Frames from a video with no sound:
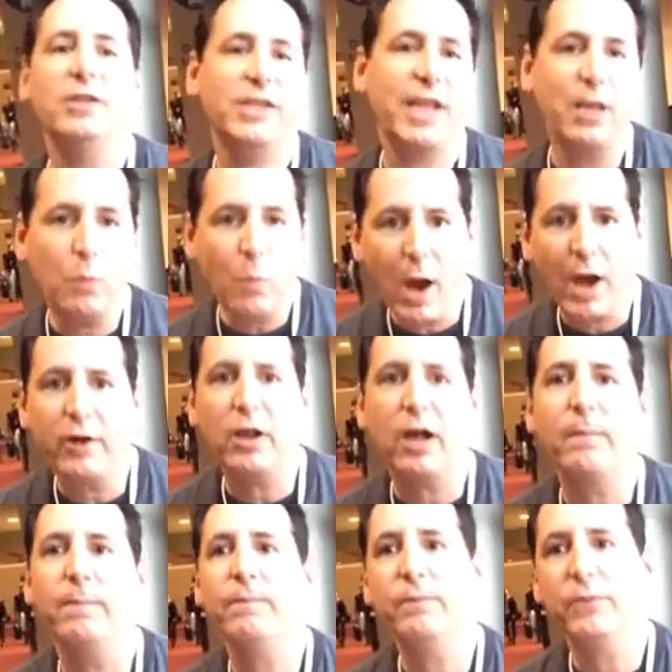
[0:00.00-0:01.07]
Get it wired
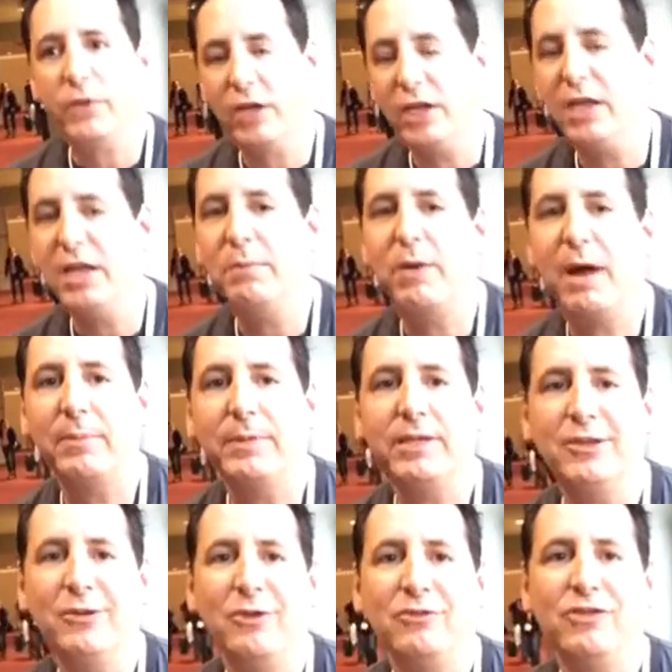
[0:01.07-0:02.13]
up. You're going to need probably the
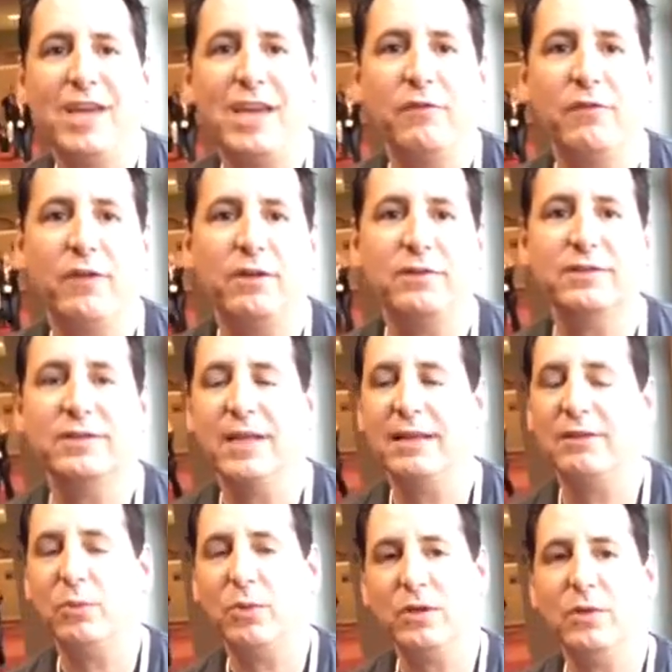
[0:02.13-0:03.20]
208 volts,
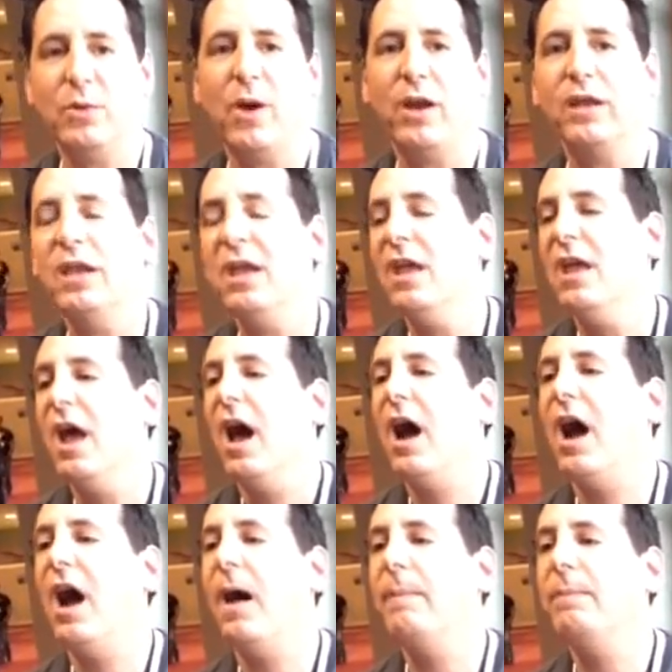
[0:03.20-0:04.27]
not the 120.
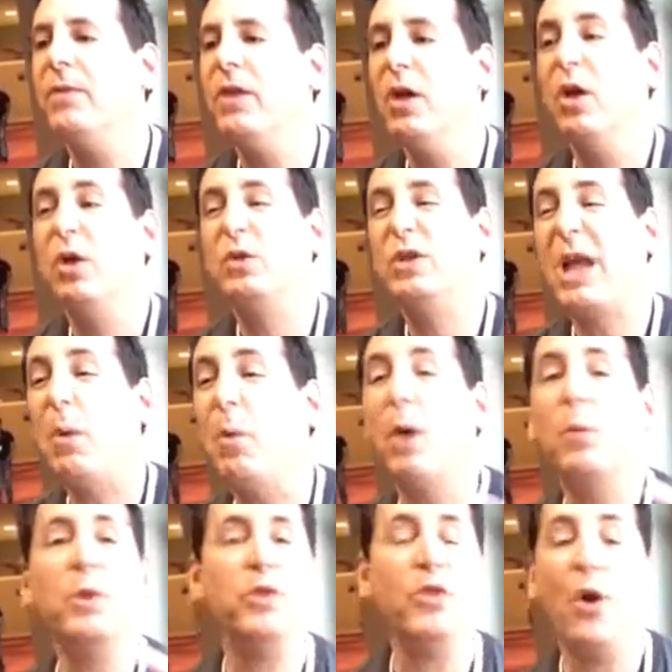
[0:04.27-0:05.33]
Get
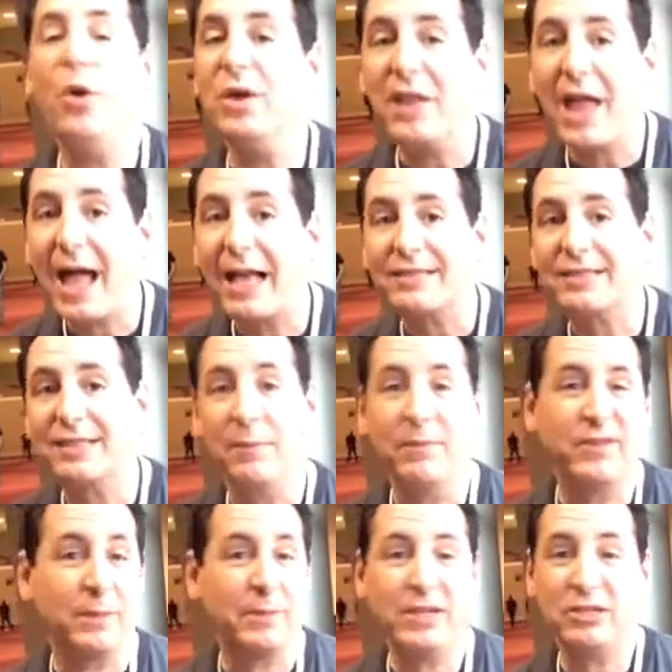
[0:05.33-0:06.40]
one with no glass. Some
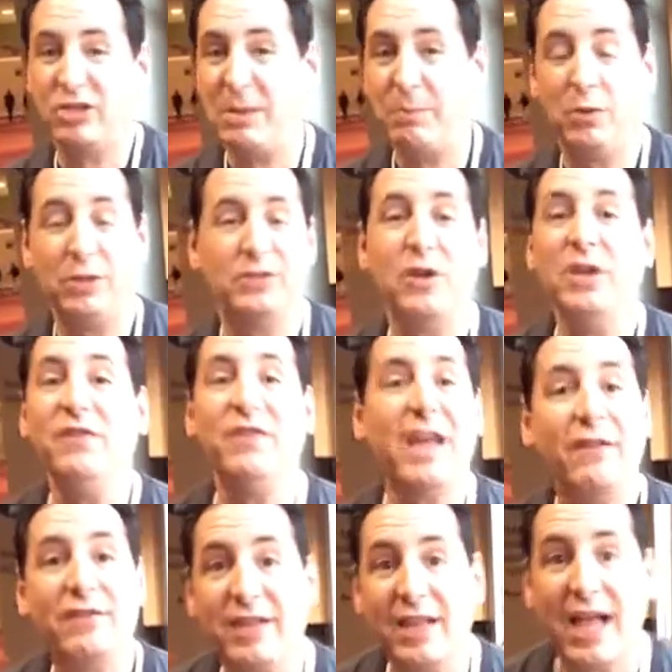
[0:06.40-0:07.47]
of the cheap ones don't even
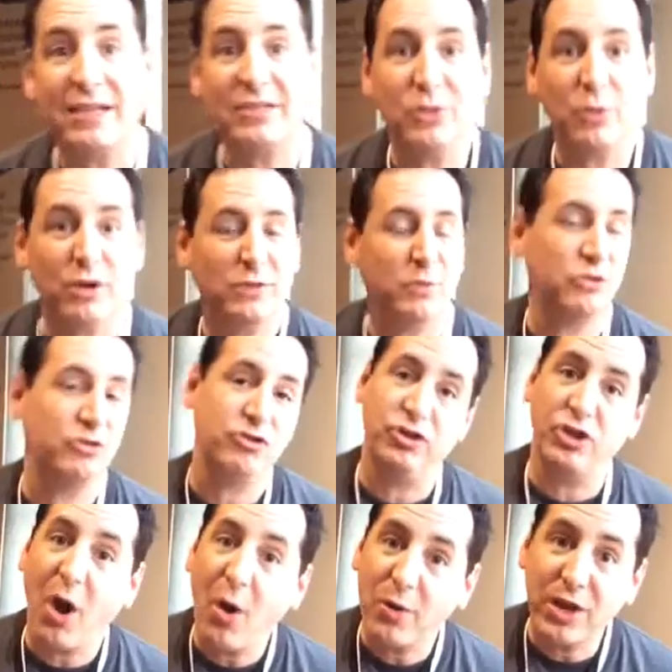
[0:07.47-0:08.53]
have glass doors, which you
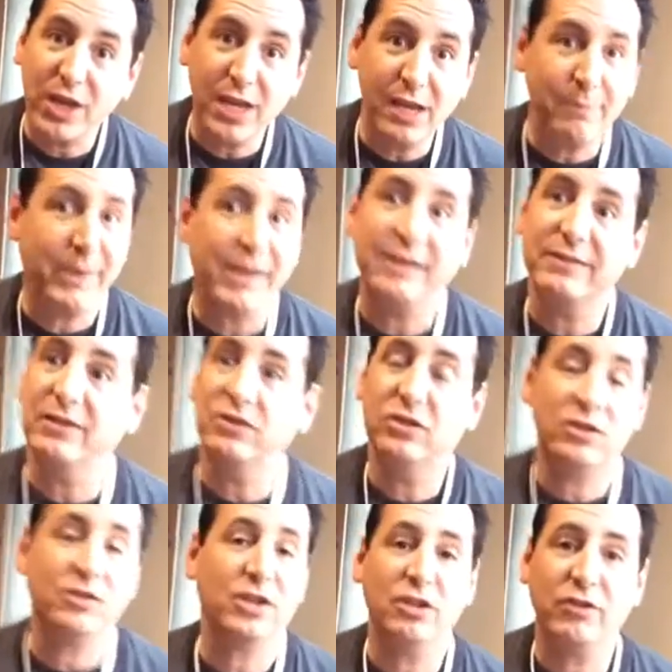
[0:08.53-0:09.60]
don't need because it's
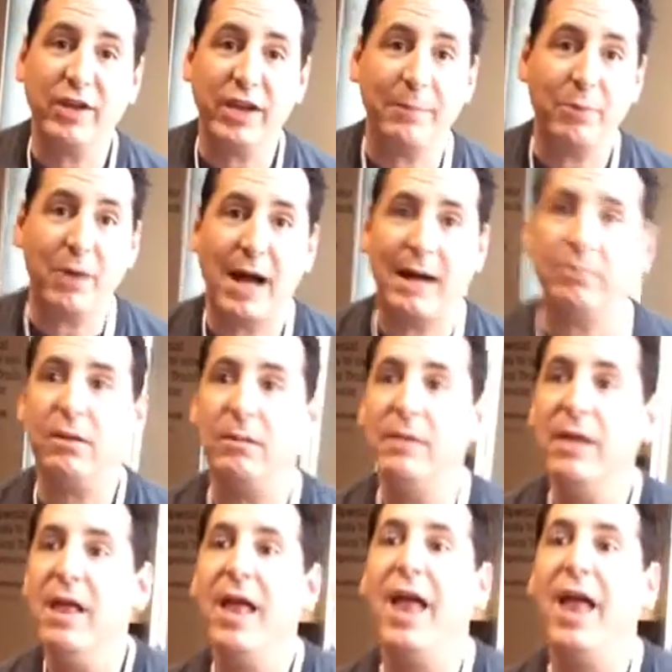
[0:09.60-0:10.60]
just going to create a problem.